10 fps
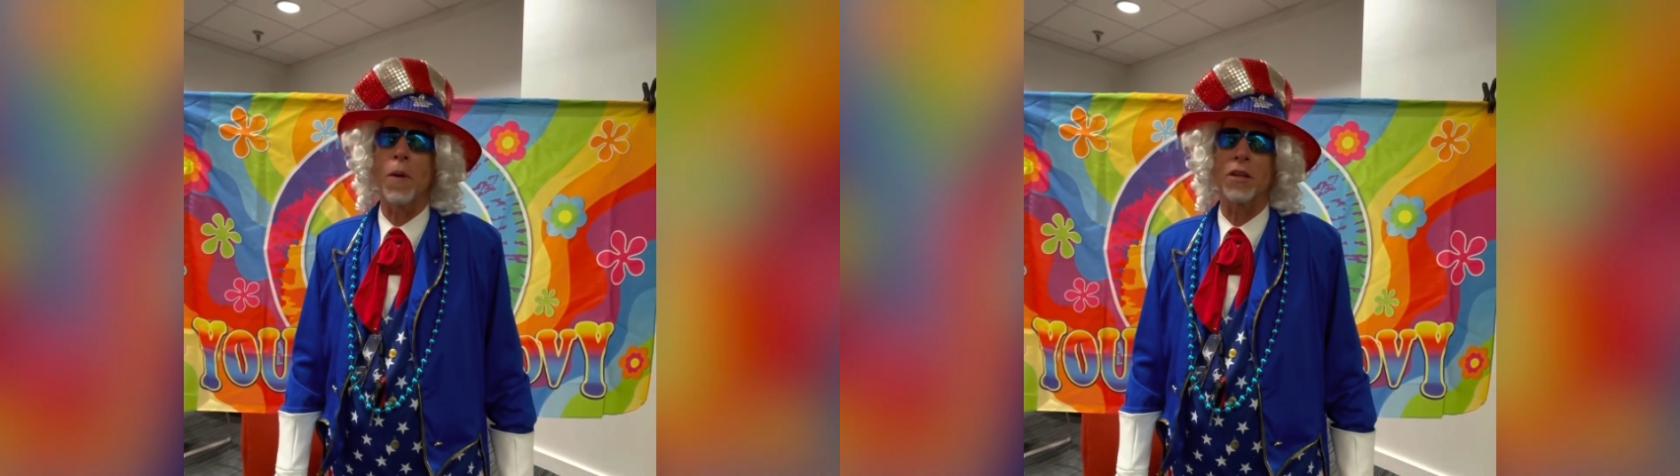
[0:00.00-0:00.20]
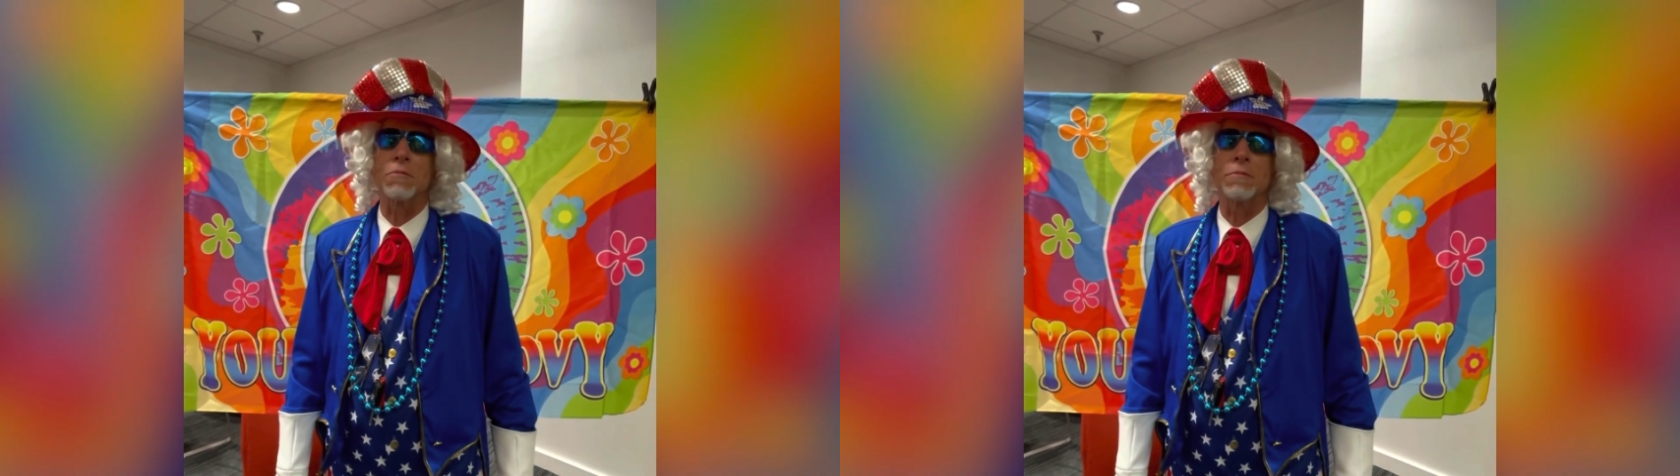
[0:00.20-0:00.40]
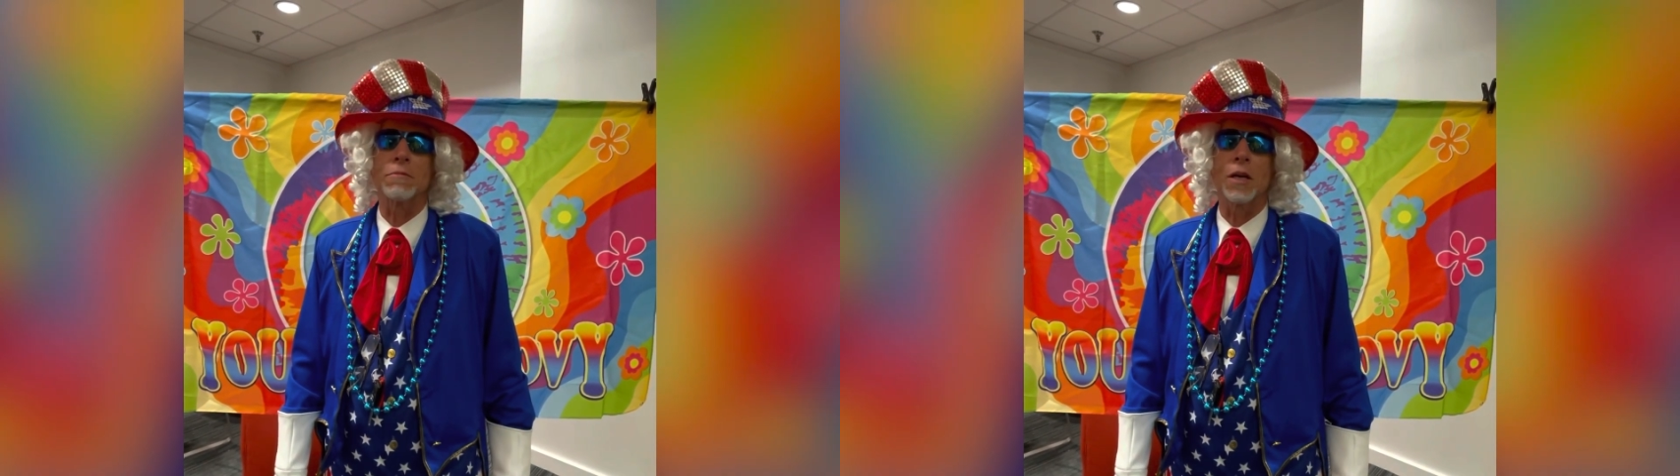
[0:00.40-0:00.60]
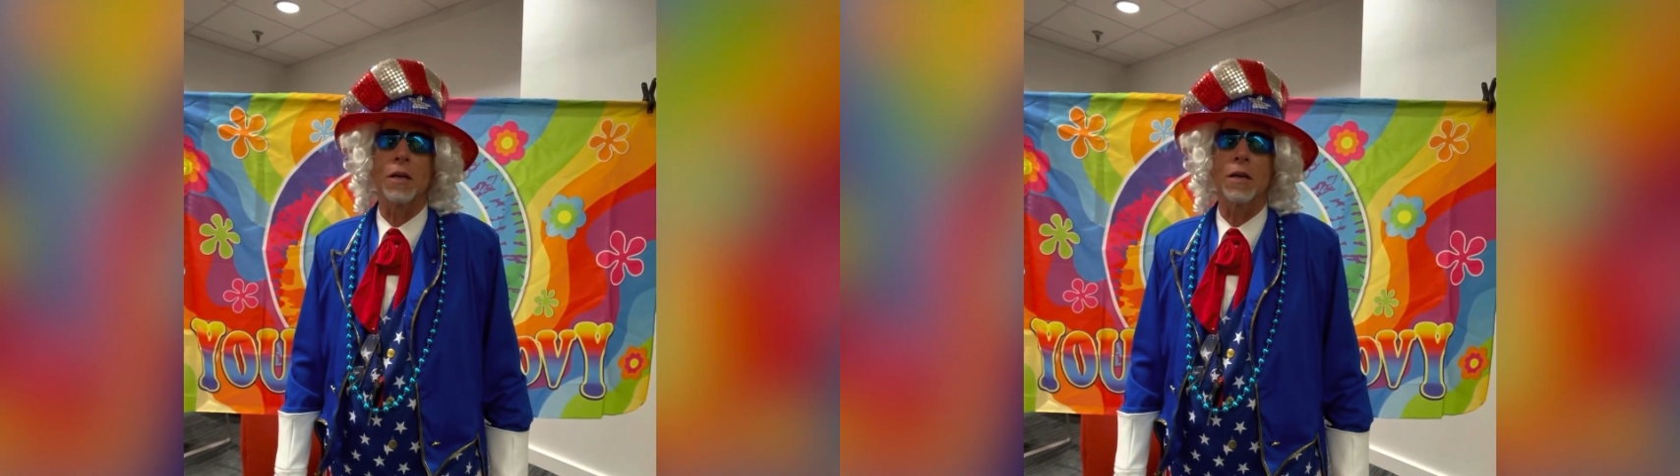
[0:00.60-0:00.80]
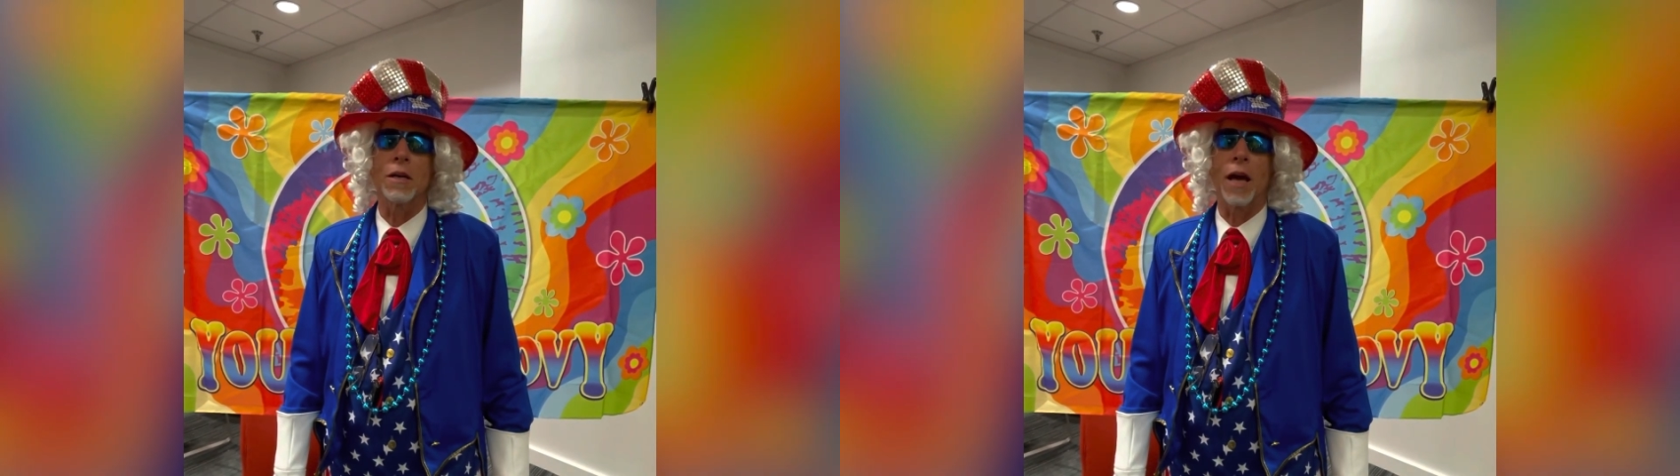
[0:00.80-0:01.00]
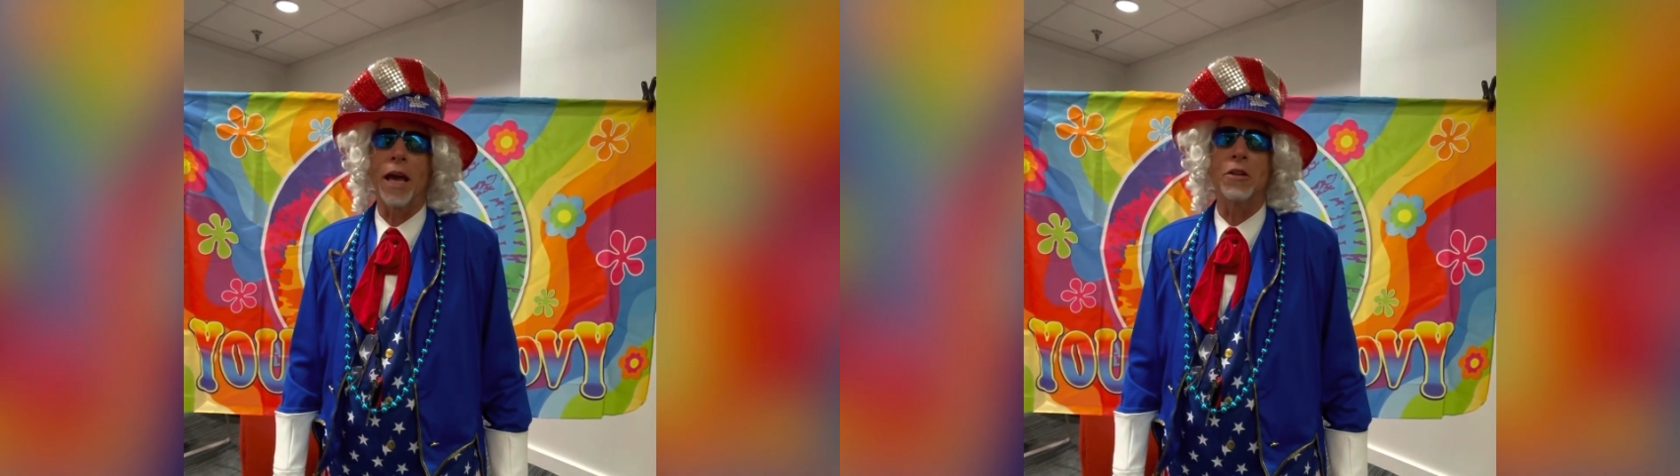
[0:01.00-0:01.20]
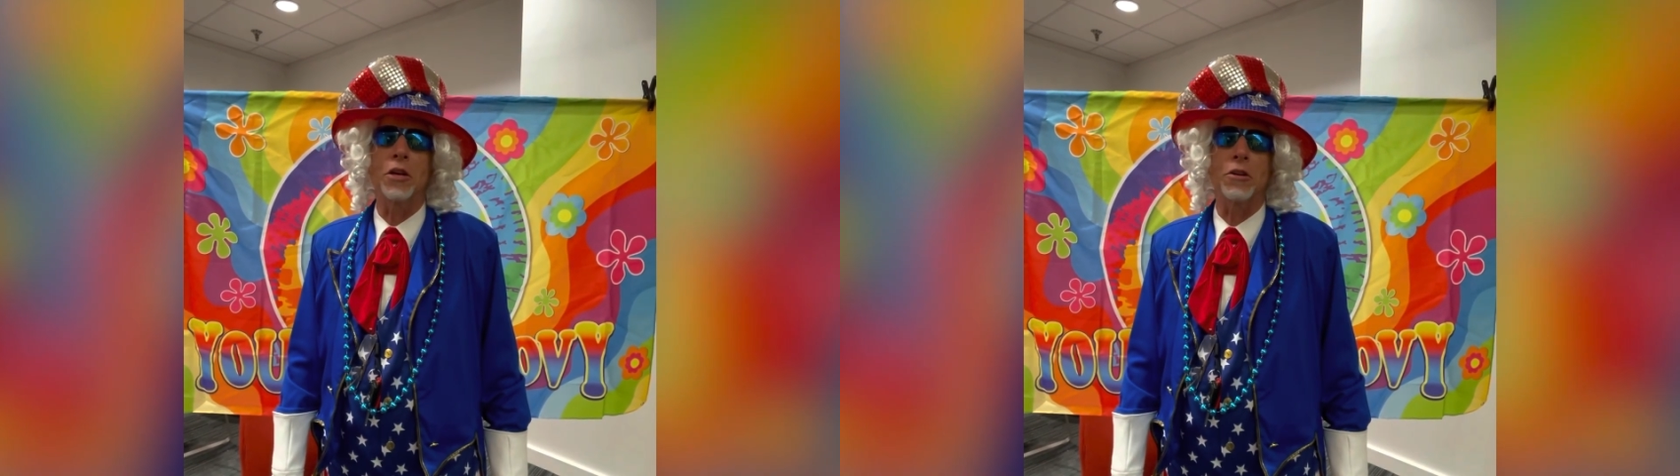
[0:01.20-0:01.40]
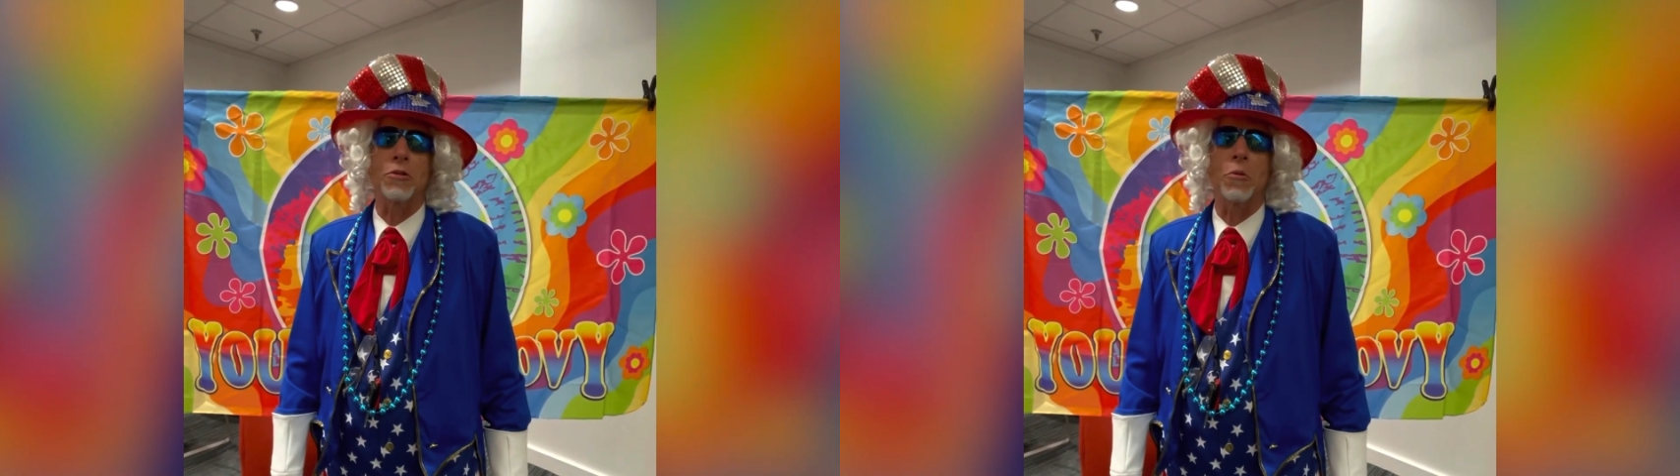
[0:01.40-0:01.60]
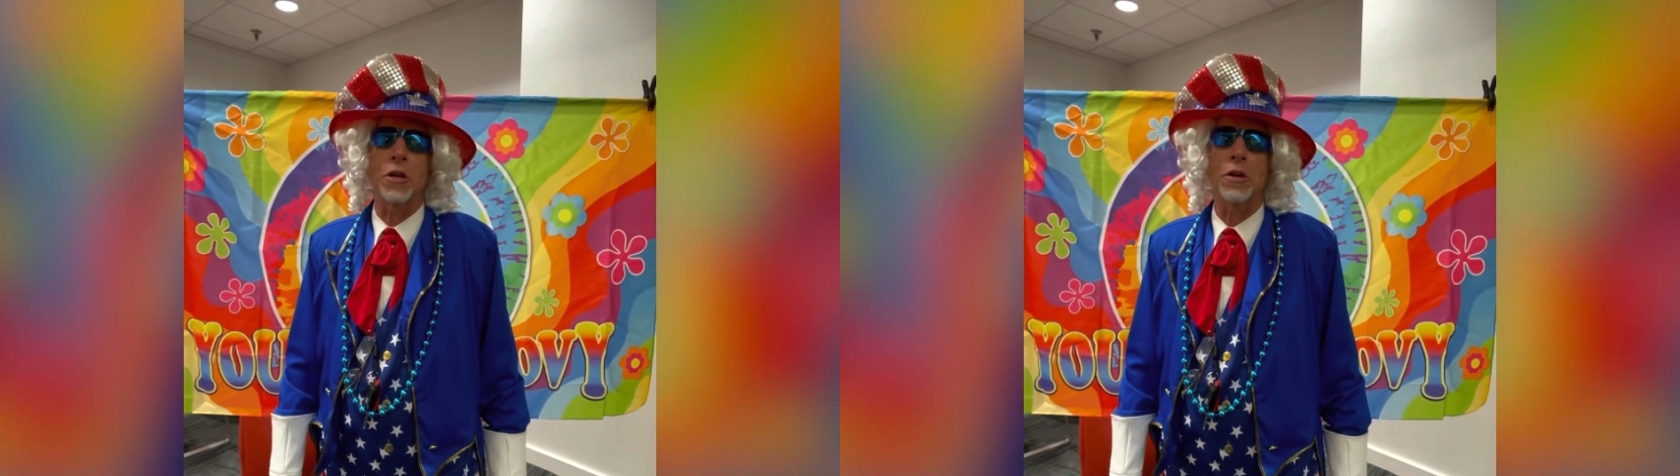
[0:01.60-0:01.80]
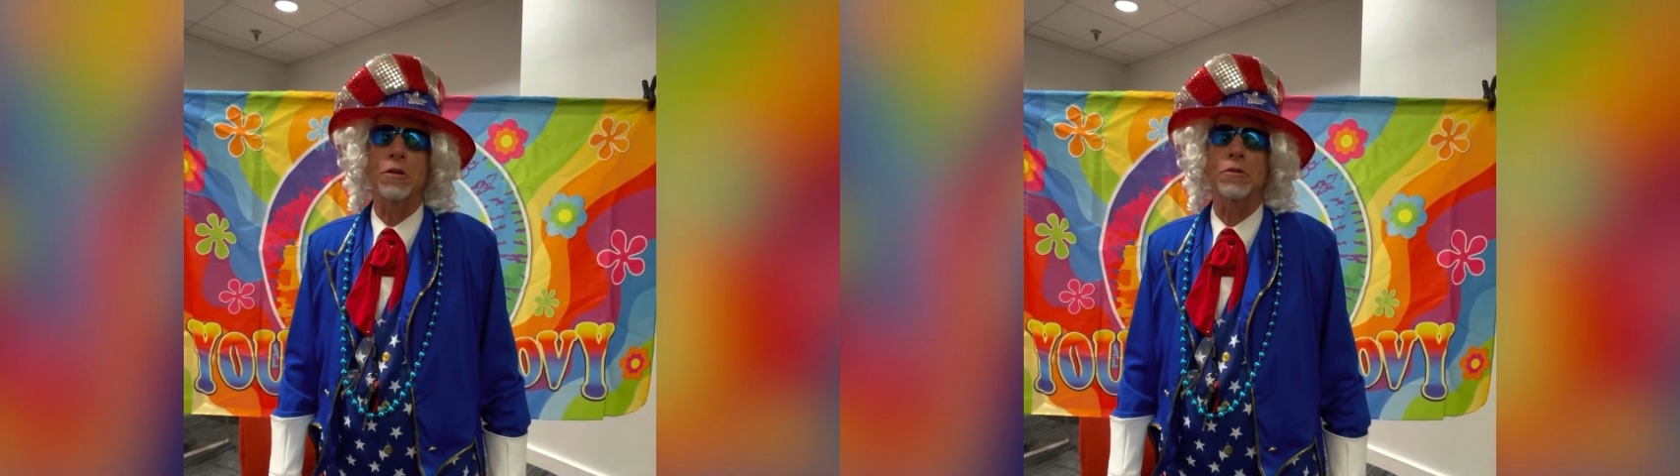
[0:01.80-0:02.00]
about 18 or
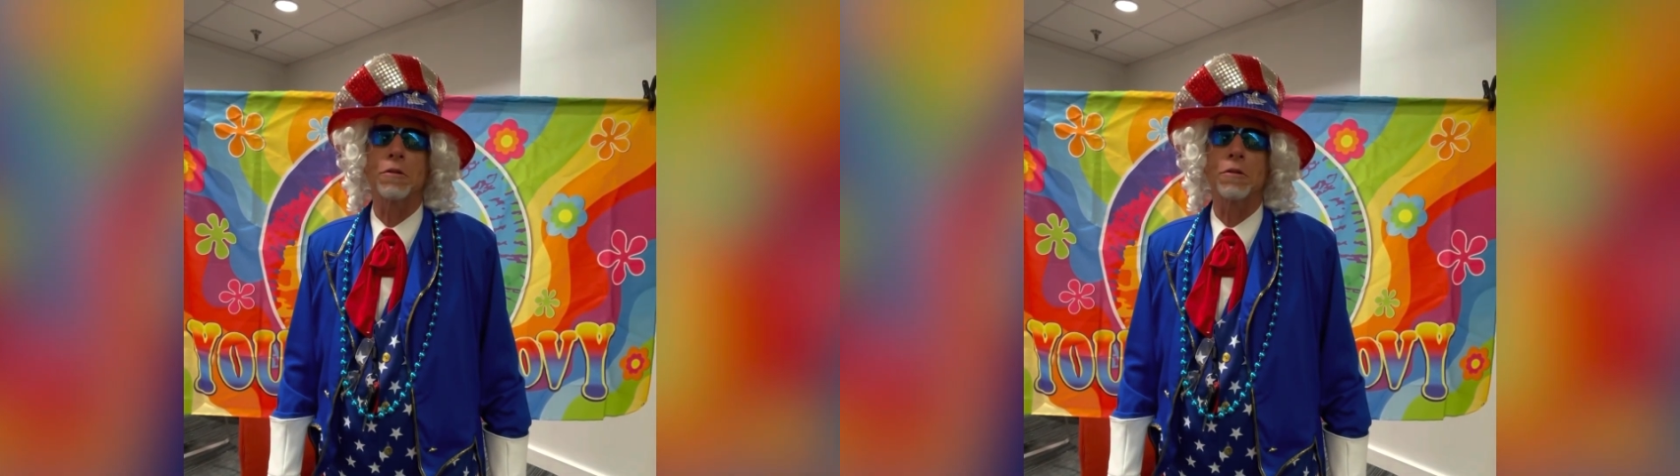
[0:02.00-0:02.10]
20 years.